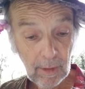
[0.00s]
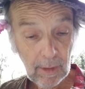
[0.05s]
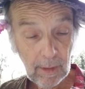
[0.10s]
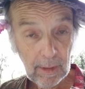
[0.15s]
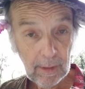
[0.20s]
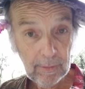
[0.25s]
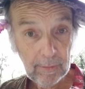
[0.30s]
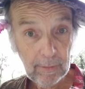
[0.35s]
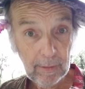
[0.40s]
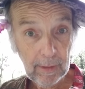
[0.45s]

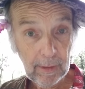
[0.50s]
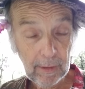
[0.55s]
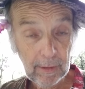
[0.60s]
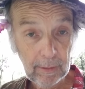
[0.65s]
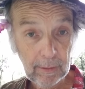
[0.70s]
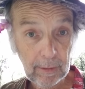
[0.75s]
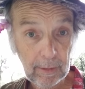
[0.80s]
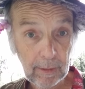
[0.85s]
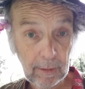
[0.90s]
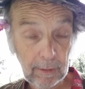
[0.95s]
And
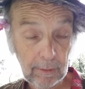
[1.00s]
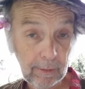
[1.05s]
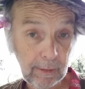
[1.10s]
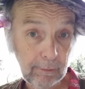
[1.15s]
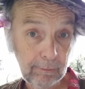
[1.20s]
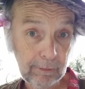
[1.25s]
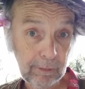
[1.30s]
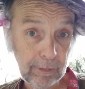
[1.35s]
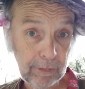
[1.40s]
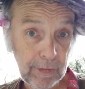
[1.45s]
then he
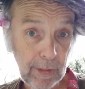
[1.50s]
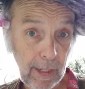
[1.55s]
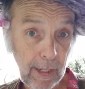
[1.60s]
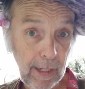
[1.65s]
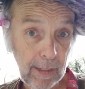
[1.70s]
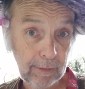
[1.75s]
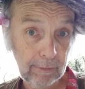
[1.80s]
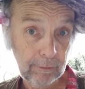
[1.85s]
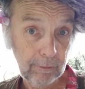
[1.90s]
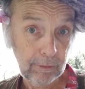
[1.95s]
was
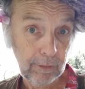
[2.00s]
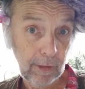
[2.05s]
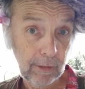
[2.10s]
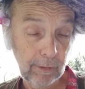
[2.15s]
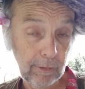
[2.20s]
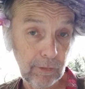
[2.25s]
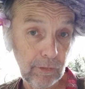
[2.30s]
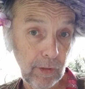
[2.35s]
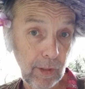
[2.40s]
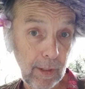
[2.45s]
attacked.
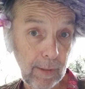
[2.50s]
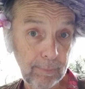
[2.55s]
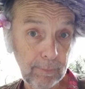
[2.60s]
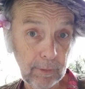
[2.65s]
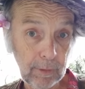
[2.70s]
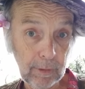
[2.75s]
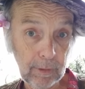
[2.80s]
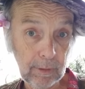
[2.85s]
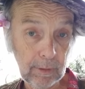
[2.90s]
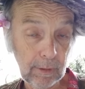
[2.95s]
Second
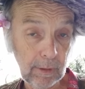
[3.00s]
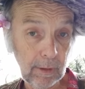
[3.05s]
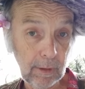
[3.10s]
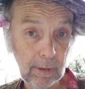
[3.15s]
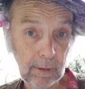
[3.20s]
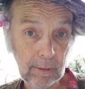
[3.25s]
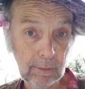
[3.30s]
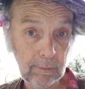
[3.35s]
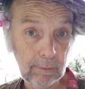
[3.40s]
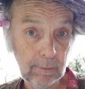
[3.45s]

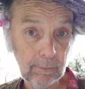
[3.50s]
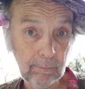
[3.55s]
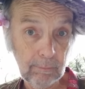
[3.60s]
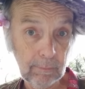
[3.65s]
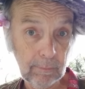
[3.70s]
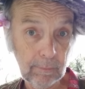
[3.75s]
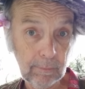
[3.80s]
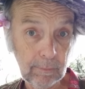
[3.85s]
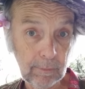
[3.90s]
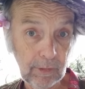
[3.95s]
chapter,
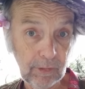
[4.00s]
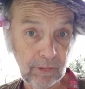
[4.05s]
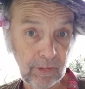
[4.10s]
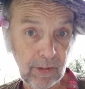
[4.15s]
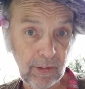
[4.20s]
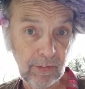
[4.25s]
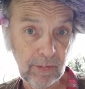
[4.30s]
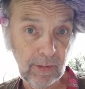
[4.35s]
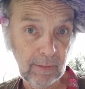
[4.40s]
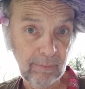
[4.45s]
the
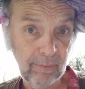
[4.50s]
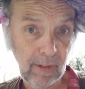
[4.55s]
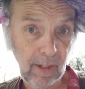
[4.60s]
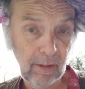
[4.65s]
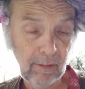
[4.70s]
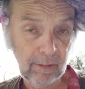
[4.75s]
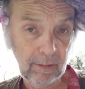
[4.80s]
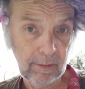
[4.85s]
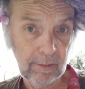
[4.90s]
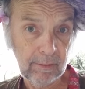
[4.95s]
Sneezing
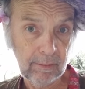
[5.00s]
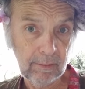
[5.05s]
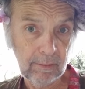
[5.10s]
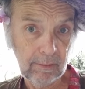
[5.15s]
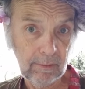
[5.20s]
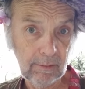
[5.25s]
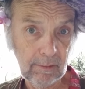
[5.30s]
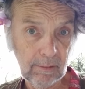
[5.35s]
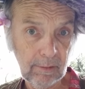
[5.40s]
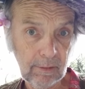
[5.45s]
Falcon.
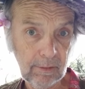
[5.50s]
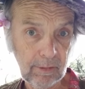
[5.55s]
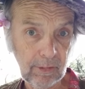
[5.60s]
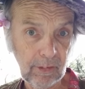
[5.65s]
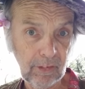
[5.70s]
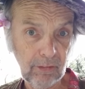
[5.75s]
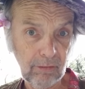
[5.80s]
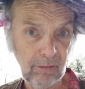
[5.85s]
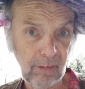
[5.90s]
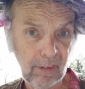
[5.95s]

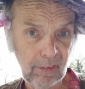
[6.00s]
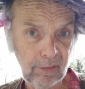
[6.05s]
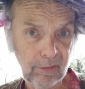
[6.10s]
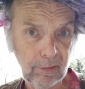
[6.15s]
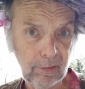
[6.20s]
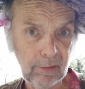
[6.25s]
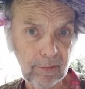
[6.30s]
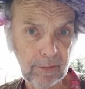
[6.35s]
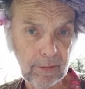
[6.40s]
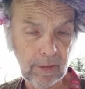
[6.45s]

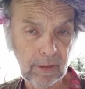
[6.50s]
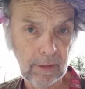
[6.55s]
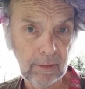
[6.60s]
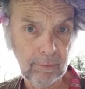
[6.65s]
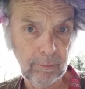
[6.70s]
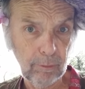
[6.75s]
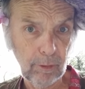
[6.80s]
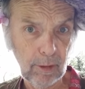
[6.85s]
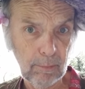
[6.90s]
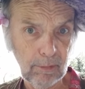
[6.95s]
Disgruntled
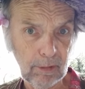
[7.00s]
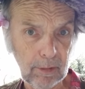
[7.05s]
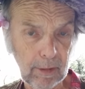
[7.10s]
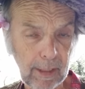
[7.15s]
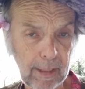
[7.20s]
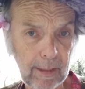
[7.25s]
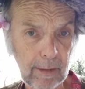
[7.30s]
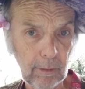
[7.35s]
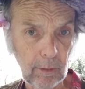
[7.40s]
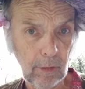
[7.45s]
former
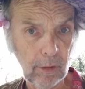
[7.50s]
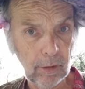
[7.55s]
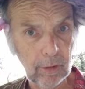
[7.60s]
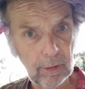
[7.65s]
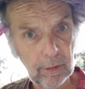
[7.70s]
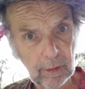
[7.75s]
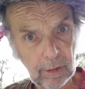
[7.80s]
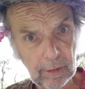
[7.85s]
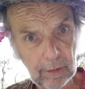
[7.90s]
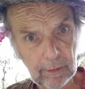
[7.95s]

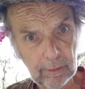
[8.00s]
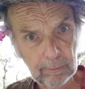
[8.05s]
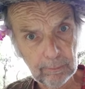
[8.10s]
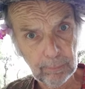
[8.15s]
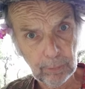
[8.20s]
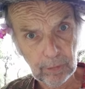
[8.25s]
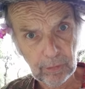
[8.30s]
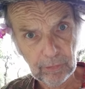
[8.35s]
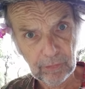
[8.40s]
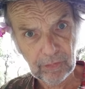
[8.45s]
landlord
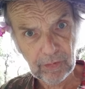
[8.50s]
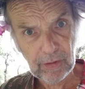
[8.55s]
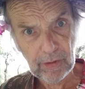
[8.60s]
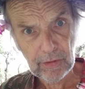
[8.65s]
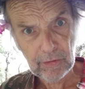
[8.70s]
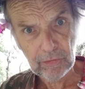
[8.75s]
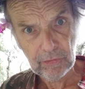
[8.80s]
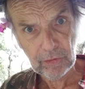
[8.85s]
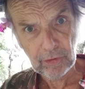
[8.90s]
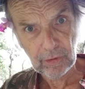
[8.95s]
put a
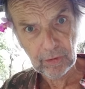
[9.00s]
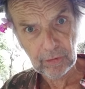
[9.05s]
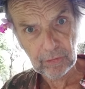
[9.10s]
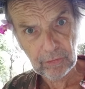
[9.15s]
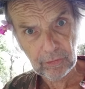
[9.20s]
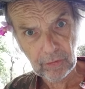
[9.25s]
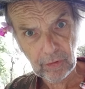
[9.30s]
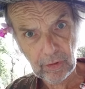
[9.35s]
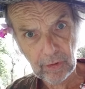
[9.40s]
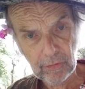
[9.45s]
siege
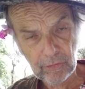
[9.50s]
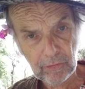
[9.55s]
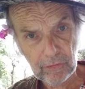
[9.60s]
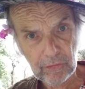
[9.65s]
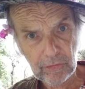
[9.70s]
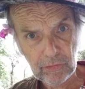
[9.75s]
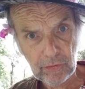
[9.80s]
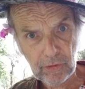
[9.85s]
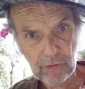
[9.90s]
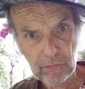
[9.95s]
to
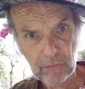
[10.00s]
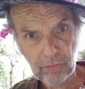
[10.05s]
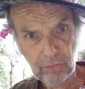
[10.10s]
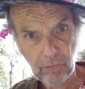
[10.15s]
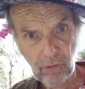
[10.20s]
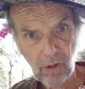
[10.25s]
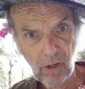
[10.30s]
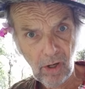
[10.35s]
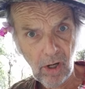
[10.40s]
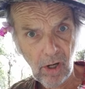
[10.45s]
Hashishan's
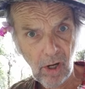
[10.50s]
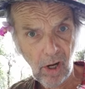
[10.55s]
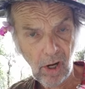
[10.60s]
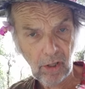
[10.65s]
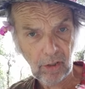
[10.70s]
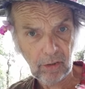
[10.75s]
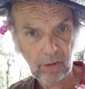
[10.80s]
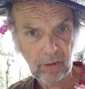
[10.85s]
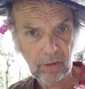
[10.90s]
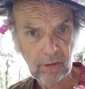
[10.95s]

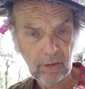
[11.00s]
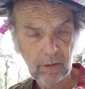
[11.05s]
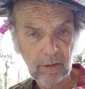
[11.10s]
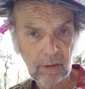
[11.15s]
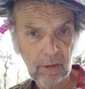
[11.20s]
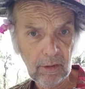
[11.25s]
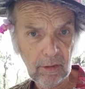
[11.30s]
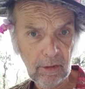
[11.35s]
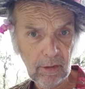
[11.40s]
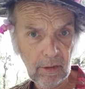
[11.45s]
rock.
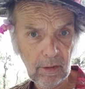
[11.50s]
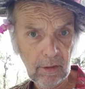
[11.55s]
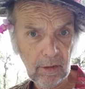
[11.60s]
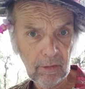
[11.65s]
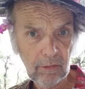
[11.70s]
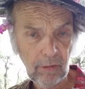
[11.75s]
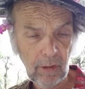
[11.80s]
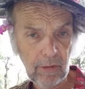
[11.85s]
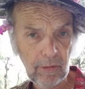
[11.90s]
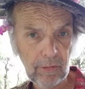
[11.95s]

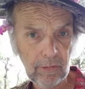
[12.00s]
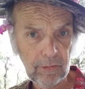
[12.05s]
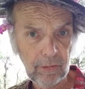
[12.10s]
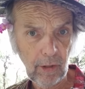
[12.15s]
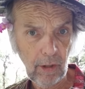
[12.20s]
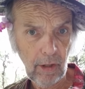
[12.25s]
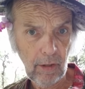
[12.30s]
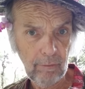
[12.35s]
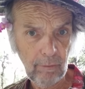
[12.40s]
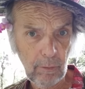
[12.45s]
Tried to
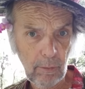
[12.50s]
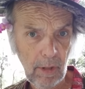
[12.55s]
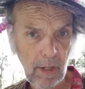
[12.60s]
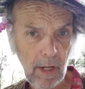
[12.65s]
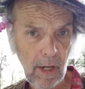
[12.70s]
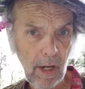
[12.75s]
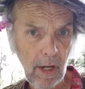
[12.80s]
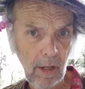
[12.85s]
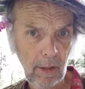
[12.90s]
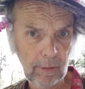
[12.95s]
starve him
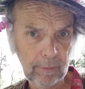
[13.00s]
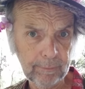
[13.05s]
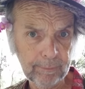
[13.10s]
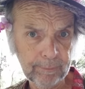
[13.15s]
out.